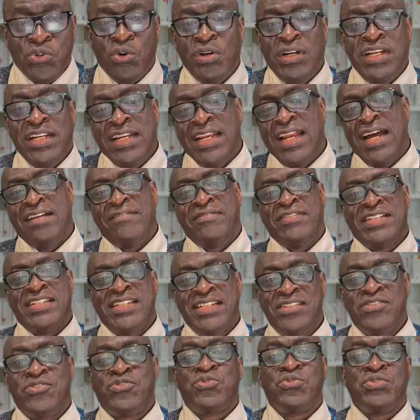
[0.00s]
goal in life
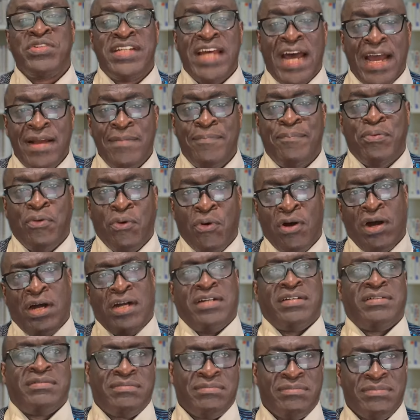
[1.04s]
it is to die
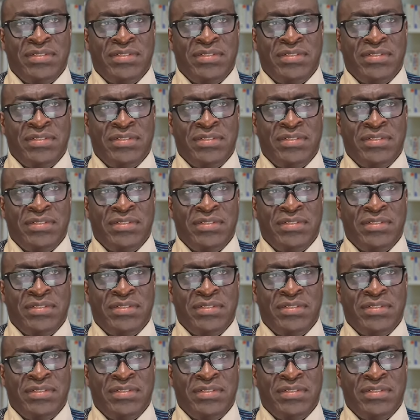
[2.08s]
poor.